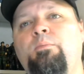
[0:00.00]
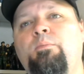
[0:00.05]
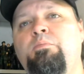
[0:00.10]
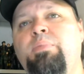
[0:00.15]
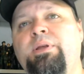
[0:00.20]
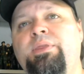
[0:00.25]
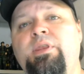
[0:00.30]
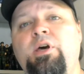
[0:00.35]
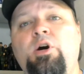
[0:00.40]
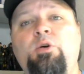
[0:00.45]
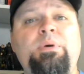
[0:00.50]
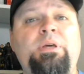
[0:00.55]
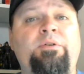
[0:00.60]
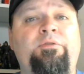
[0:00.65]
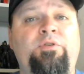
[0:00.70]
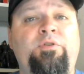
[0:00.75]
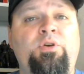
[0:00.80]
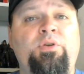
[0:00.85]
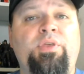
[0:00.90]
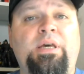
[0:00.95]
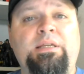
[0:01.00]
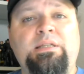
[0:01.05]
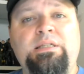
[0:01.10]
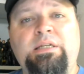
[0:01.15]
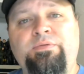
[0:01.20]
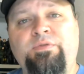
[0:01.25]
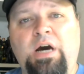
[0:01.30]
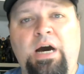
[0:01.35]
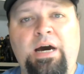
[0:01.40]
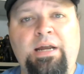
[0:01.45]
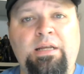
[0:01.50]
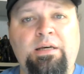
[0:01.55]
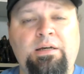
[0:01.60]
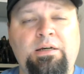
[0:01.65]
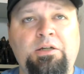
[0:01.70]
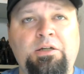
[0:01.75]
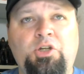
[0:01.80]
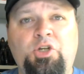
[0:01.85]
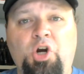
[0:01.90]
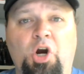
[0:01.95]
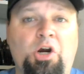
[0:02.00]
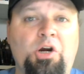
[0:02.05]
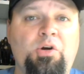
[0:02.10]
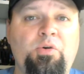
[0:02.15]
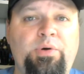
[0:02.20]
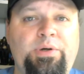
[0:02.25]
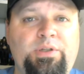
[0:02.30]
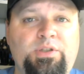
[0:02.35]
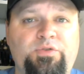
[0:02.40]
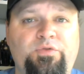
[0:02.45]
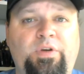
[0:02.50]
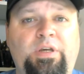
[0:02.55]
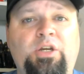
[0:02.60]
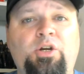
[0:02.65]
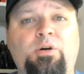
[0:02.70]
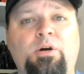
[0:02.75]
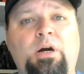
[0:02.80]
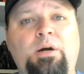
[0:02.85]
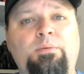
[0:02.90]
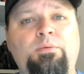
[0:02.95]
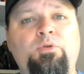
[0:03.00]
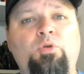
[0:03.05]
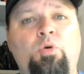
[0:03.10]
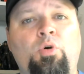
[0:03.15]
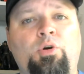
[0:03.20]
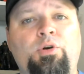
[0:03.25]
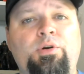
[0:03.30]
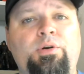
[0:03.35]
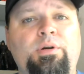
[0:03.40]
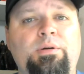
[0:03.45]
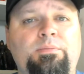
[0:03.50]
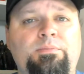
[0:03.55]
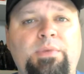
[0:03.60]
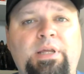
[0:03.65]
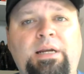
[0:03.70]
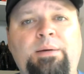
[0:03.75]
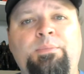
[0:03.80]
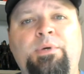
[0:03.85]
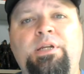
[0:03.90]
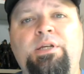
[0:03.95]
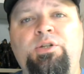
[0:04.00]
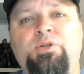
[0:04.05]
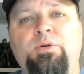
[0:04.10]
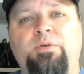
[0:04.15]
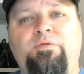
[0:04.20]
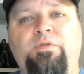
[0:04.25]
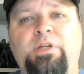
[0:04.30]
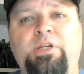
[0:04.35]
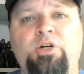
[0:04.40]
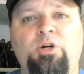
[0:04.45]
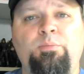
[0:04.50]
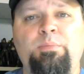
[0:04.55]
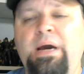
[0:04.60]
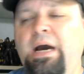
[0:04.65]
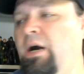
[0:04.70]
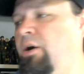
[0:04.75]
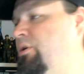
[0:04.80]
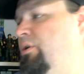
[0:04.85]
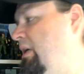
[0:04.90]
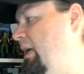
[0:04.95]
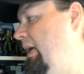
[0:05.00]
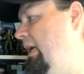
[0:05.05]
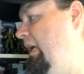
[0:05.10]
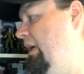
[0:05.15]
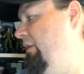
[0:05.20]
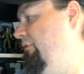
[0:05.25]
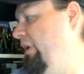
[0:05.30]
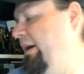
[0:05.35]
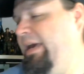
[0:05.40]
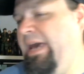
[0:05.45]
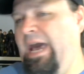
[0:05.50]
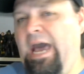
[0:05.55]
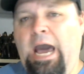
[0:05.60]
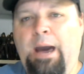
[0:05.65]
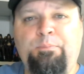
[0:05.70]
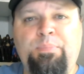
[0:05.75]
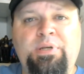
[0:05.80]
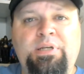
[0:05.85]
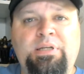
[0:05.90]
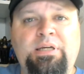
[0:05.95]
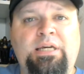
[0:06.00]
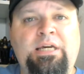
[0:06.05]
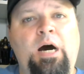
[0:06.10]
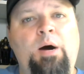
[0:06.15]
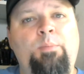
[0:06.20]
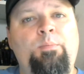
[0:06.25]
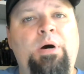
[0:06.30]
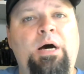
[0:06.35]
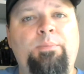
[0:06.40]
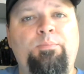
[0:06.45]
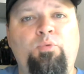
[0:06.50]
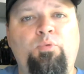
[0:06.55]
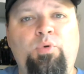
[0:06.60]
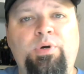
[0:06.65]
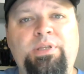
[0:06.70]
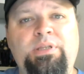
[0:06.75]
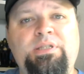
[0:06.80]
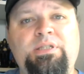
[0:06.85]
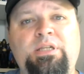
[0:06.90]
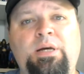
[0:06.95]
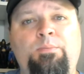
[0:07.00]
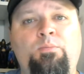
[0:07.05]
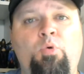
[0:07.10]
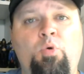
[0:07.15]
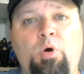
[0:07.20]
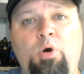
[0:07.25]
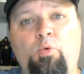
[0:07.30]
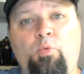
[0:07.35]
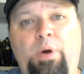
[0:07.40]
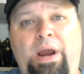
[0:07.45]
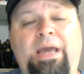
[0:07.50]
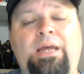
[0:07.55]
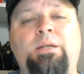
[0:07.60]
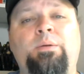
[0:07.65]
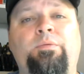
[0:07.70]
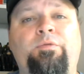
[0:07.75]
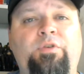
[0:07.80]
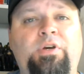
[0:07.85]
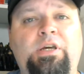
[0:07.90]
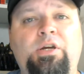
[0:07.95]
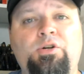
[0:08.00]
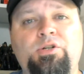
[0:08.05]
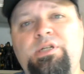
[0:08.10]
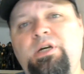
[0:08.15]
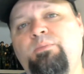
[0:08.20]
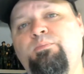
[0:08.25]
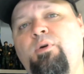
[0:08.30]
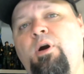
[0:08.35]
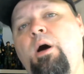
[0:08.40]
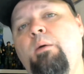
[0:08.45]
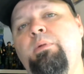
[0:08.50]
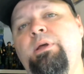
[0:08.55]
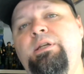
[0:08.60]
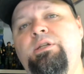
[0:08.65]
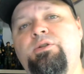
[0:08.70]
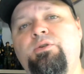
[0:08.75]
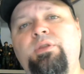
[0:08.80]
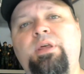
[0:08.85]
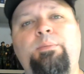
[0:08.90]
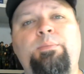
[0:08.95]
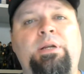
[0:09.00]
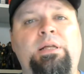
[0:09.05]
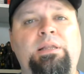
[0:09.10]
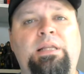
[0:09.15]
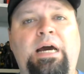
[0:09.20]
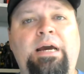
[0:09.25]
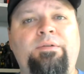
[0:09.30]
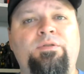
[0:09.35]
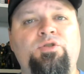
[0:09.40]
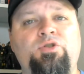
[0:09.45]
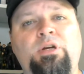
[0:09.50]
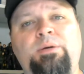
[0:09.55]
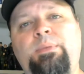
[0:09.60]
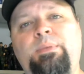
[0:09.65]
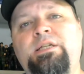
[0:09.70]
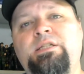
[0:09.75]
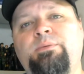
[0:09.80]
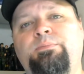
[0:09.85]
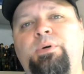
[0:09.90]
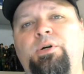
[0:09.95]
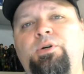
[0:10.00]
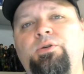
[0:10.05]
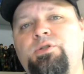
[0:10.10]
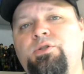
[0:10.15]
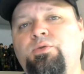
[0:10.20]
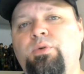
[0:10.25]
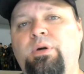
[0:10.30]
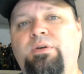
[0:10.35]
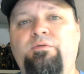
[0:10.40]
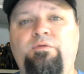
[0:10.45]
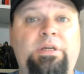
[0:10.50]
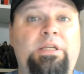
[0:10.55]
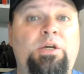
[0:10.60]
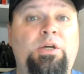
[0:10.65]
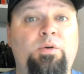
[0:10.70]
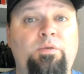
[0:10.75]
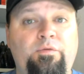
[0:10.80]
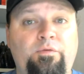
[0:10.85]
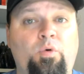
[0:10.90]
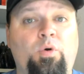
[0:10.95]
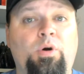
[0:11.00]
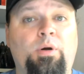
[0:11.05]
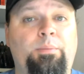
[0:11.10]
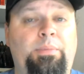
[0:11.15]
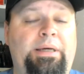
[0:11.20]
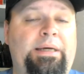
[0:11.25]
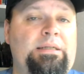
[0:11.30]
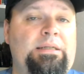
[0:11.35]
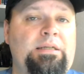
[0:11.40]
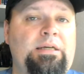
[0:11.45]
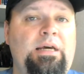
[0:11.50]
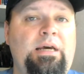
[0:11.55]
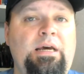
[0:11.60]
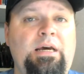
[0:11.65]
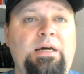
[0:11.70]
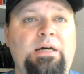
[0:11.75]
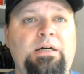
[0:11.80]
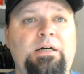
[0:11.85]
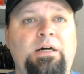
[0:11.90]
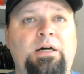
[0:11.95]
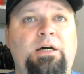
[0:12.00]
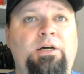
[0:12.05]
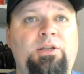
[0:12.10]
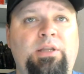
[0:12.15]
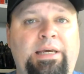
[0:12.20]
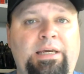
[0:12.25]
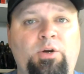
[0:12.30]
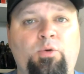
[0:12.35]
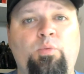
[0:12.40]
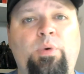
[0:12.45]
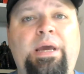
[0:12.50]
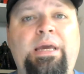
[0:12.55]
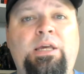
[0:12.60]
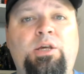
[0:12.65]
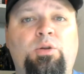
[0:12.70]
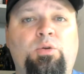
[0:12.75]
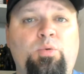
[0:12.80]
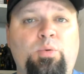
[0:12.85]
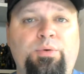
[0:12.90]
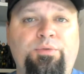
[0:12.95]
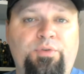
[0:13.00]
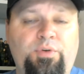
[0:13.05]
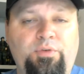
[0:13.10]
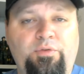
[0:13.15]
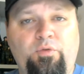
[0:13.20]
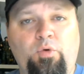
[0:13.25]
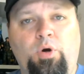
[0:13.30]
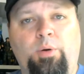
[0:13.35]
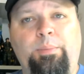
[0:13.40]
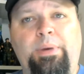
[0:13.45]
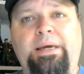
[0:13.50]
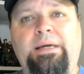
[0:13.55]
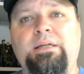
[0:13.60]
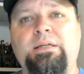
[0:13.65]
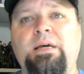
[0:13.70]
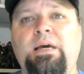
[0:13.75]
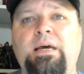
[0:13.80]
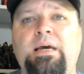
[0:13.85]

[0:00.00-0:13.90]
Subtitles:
But there'll be a few things. I've got a Gargoyles figure on order that I'm going to do a video about. If I happen to come up with some more random figures, I'll probably do them in a live stream as opposed to a video format, like a regular review format.